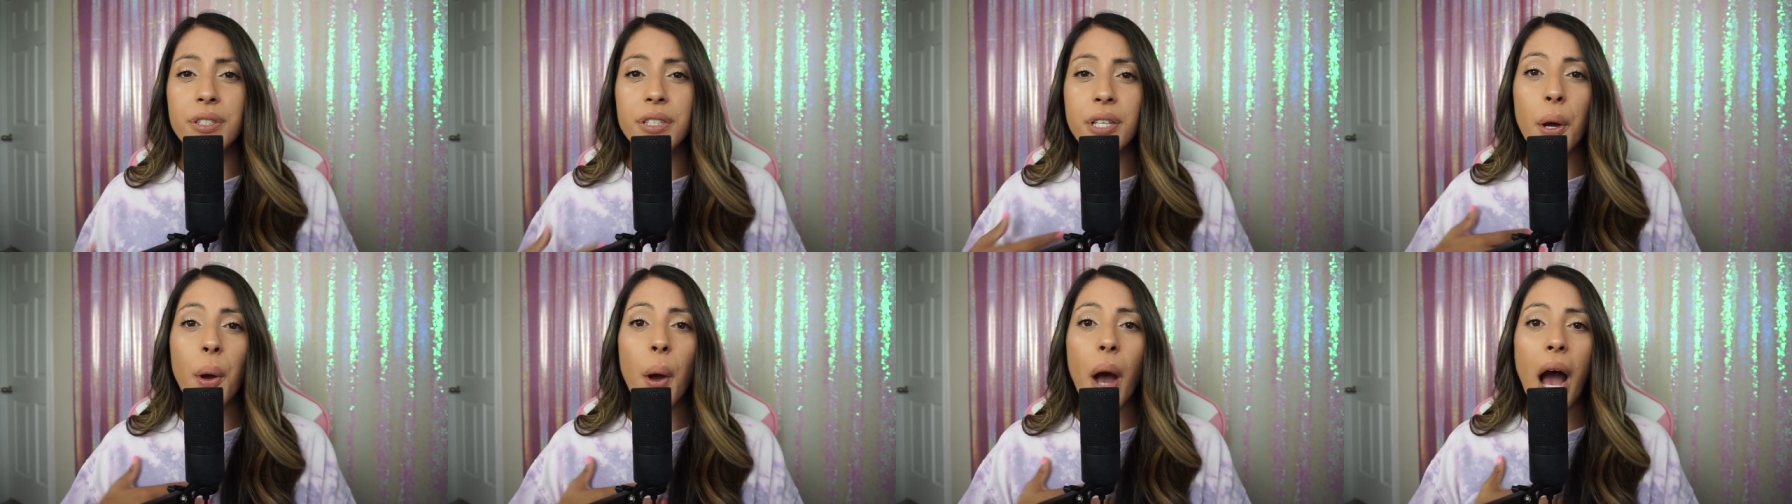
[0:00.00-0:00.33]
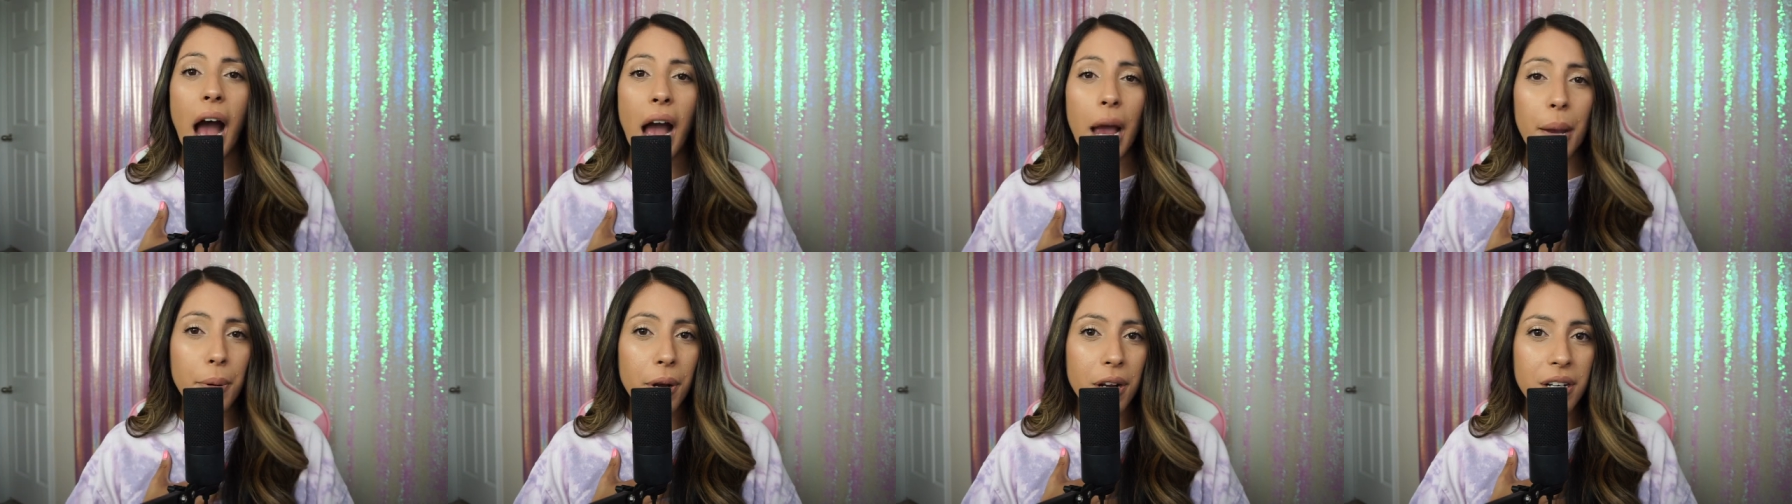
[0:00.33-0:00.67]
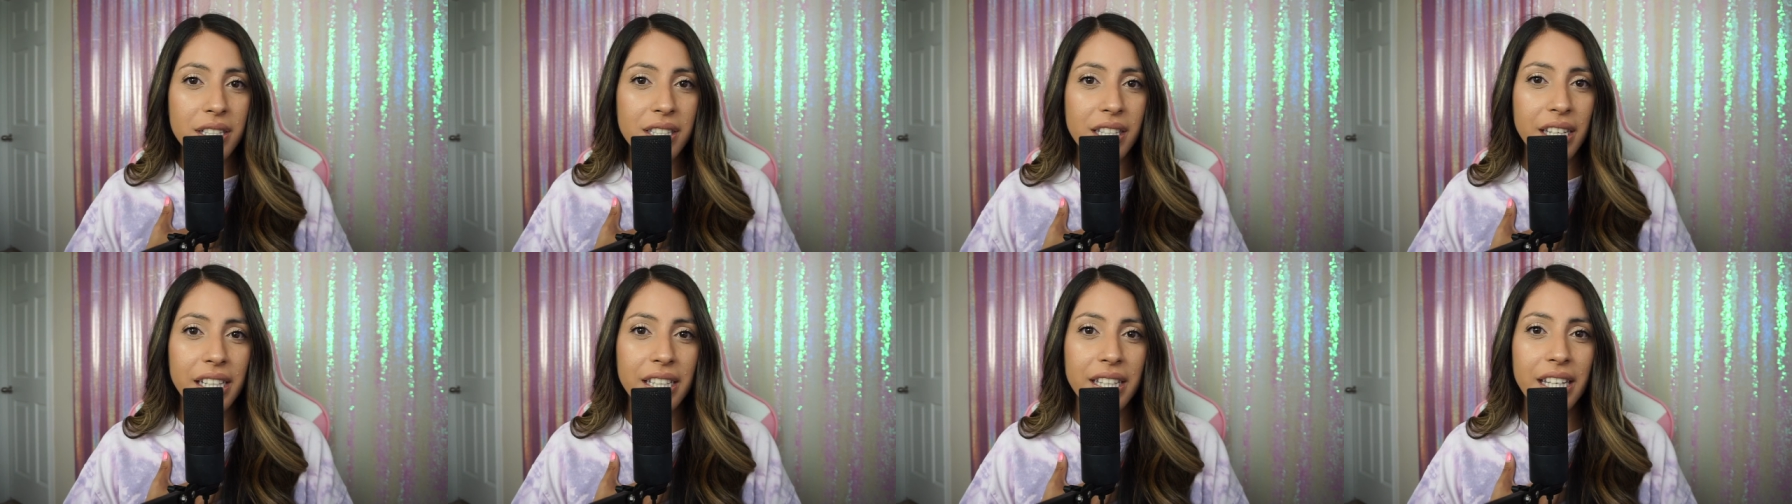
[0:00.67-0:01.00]
So I
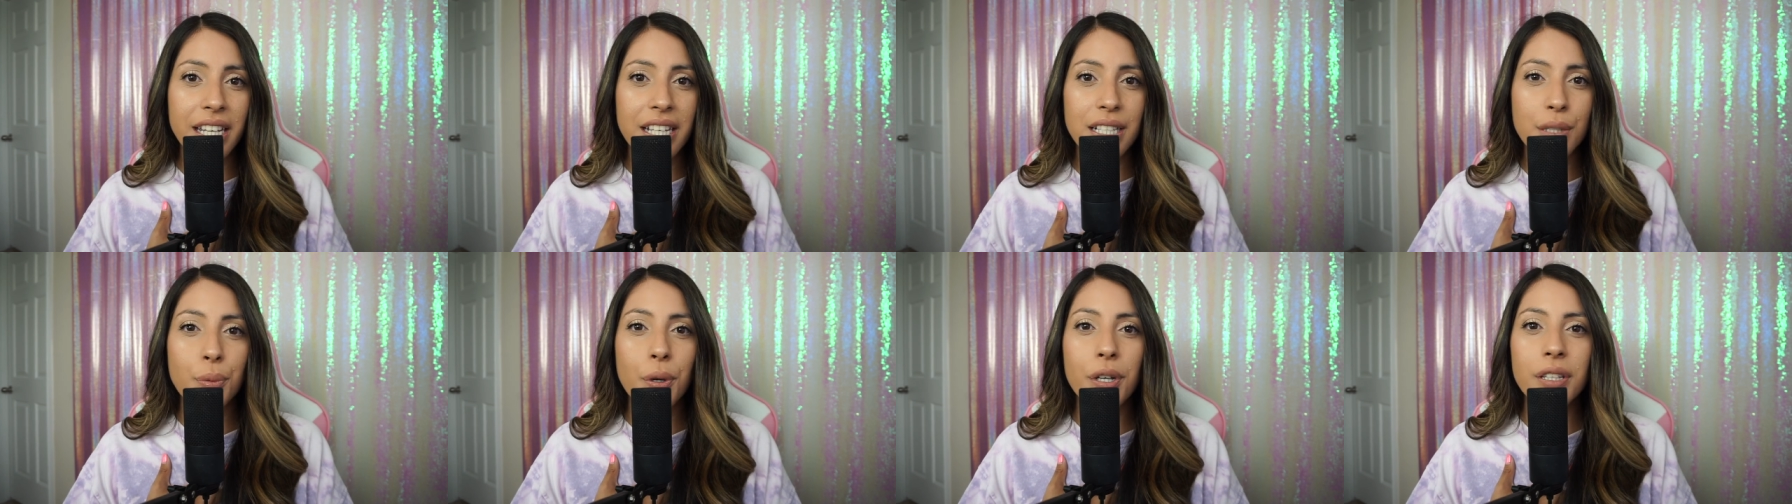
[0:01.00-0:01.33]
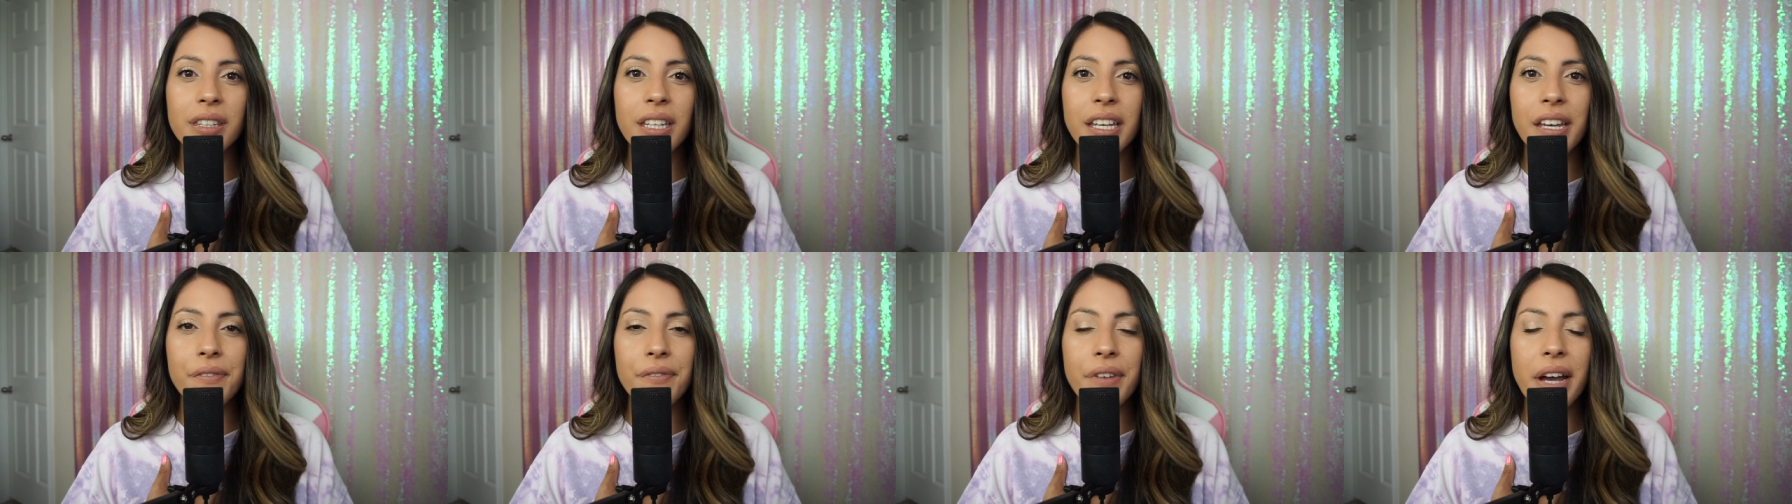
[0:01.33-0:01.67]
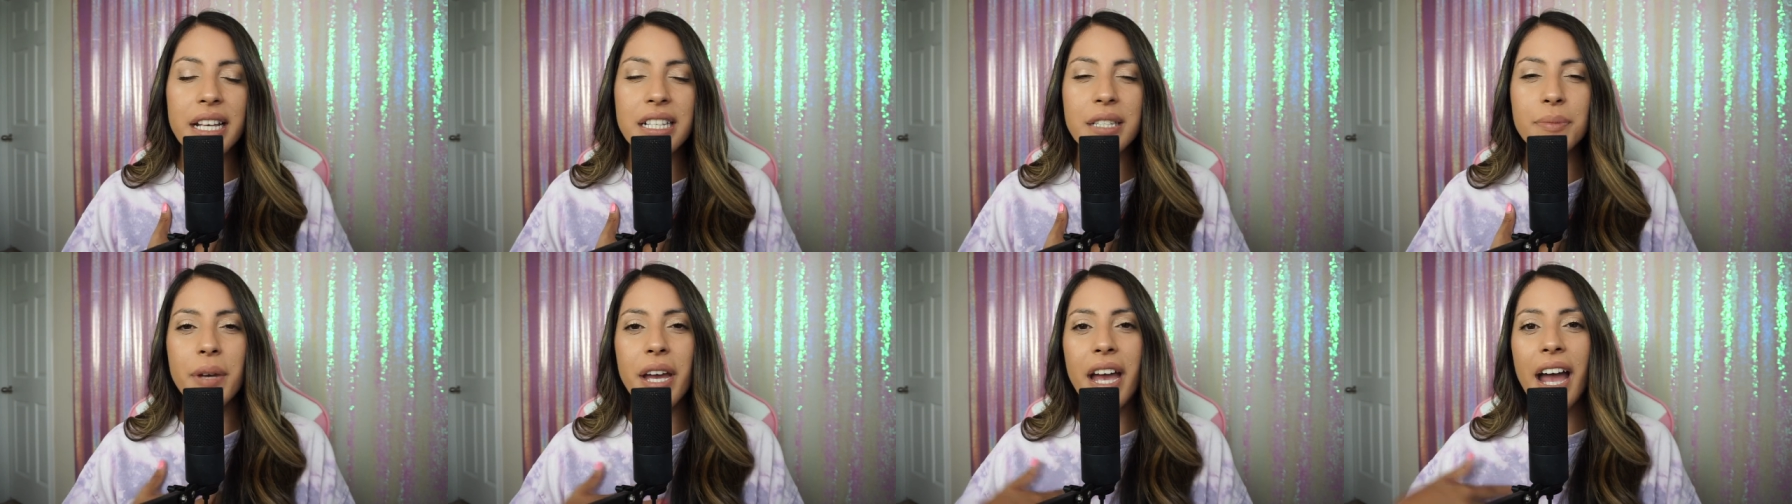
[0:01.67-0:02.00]
personally think it's worth the
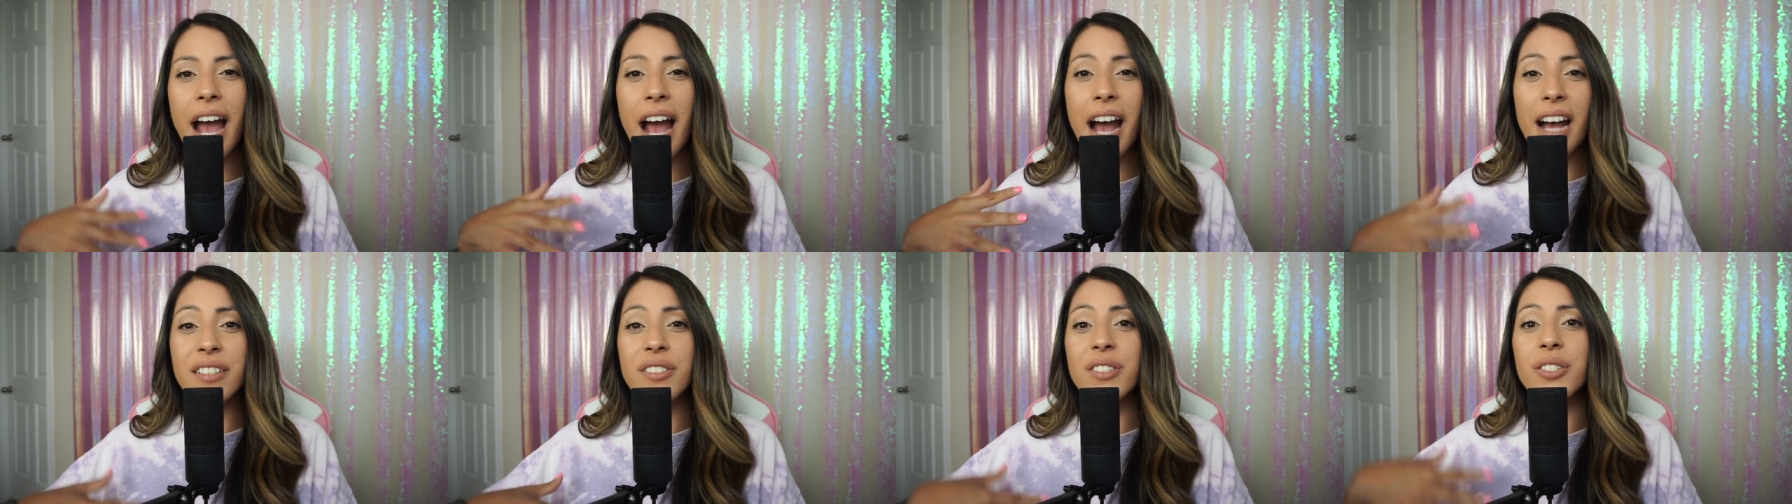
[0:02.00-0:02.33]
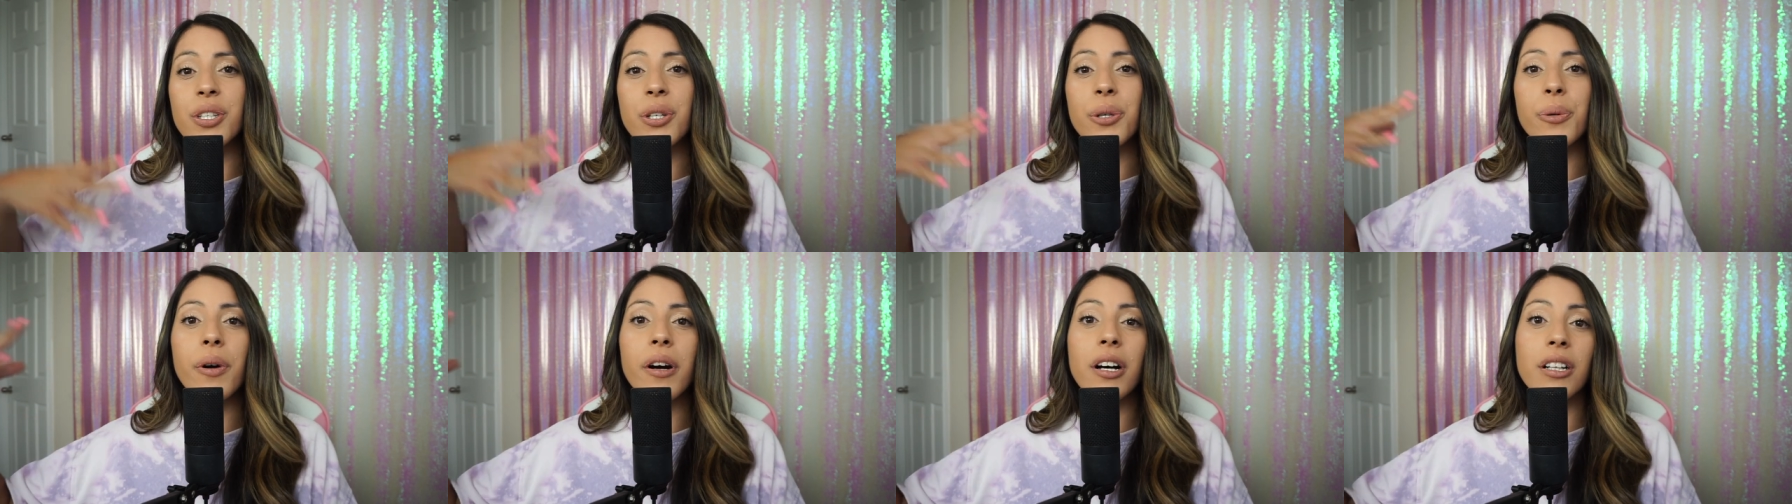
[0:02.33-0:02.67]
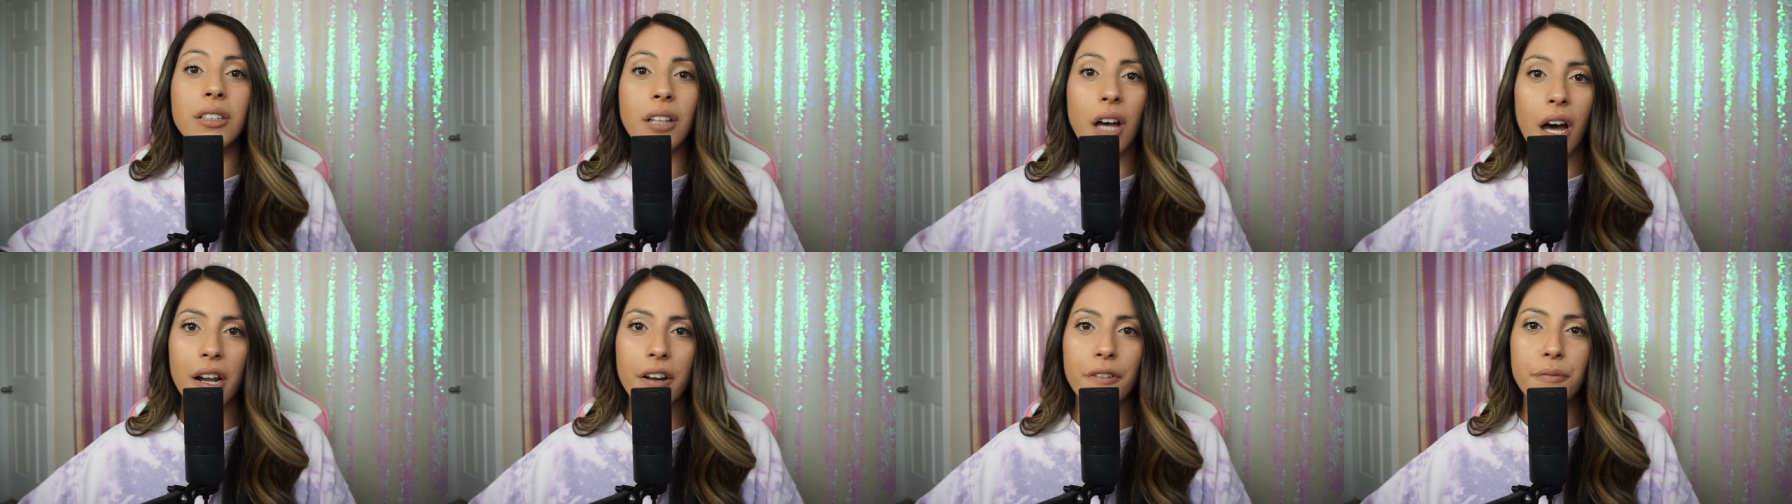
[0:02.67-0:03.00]
investment, as do a
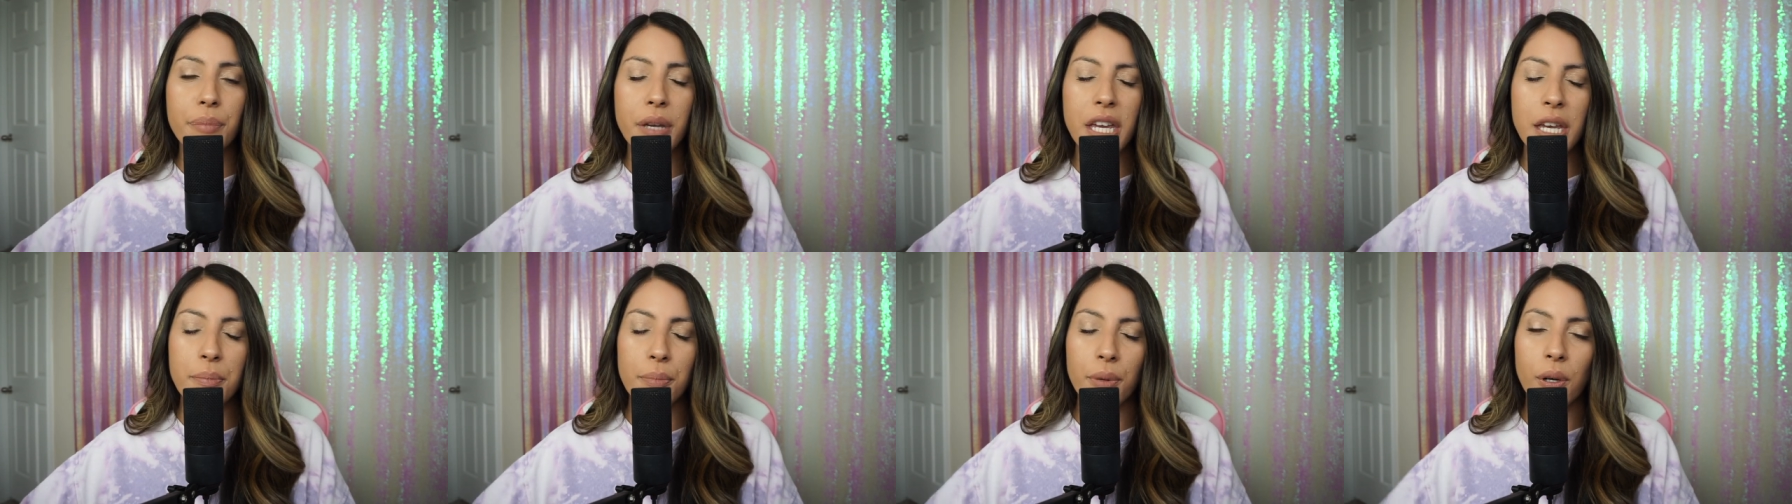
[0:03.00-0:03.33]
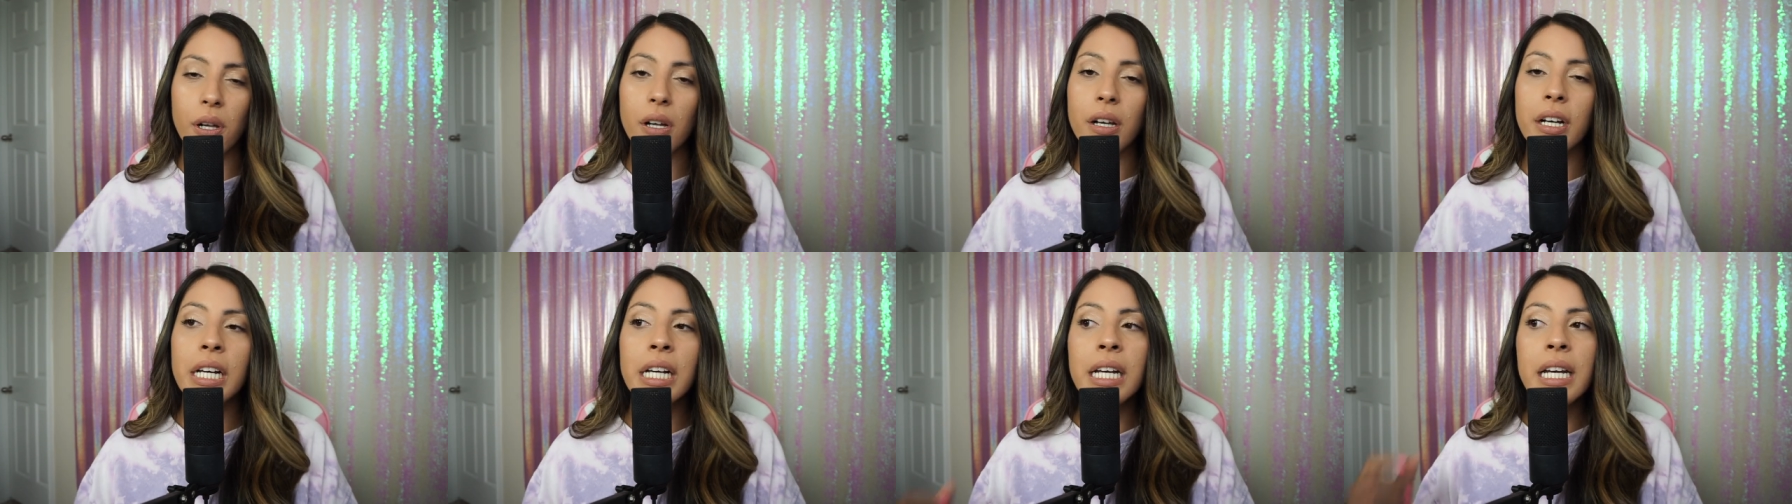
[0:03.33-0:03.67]
lot of people.